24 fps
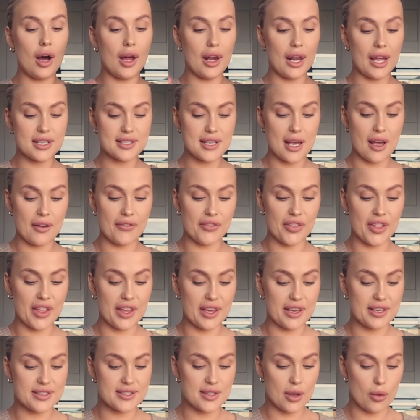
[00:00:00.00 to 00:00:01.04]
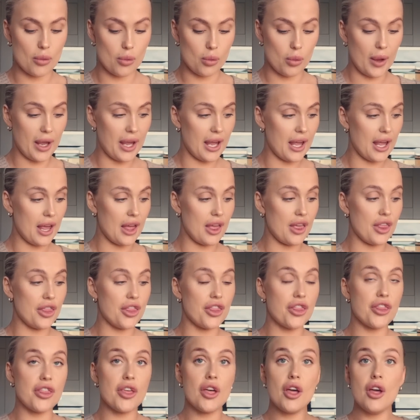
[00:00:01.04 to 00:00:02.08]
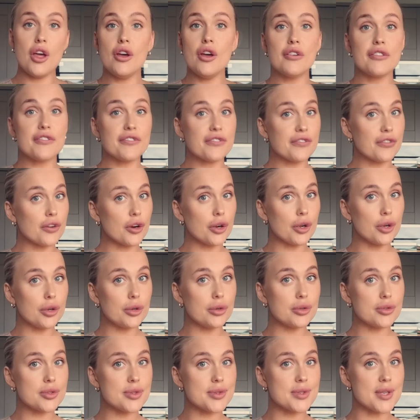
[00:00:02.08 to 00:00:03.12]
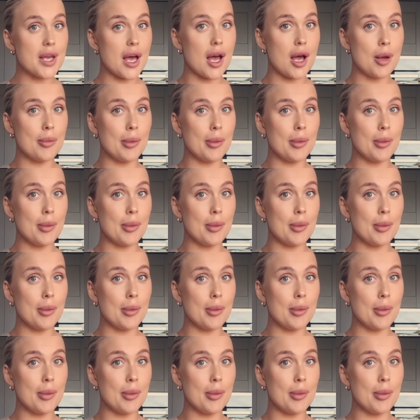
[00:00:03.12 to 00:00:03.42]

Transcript: I like to have these with fruit,